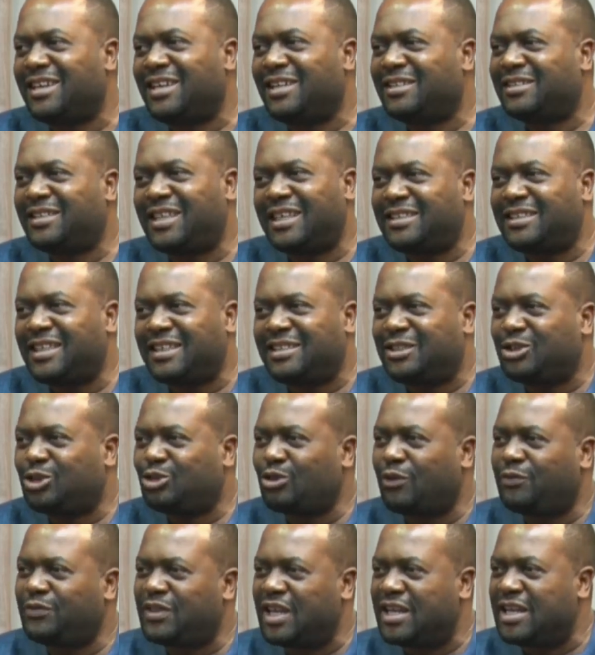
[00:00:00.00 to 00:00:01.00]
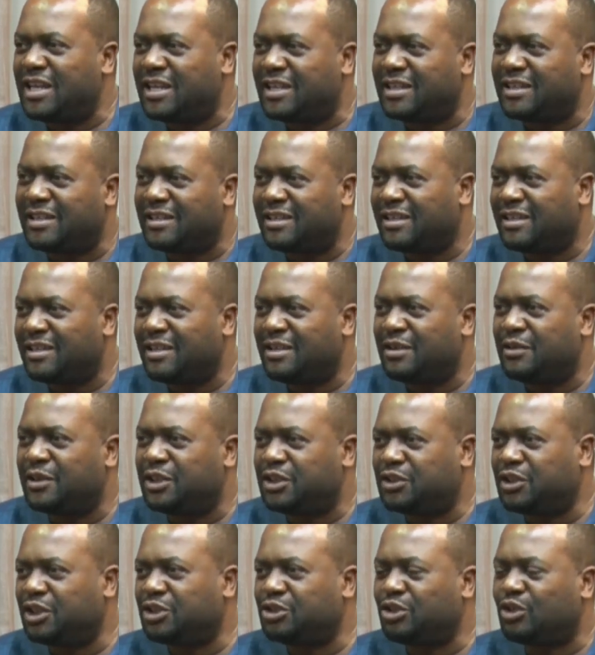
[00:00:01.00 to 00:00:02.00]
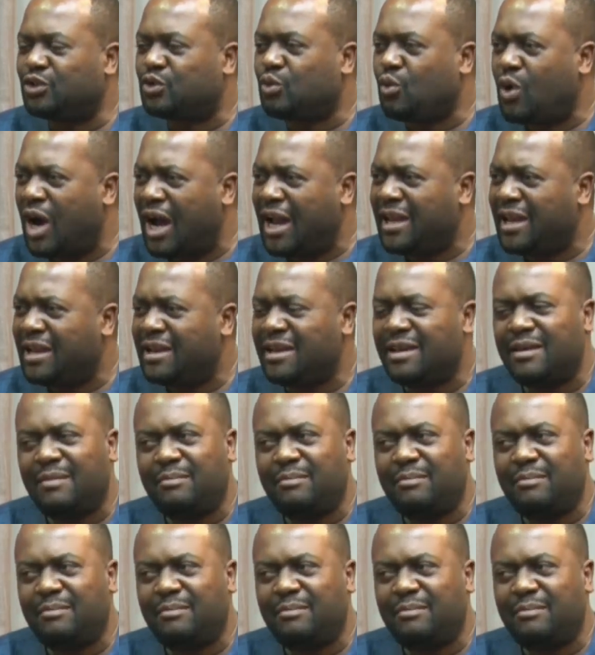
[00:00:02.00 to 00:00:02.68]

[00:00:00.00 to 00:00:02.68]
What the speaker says: started softening the restrictions. Why?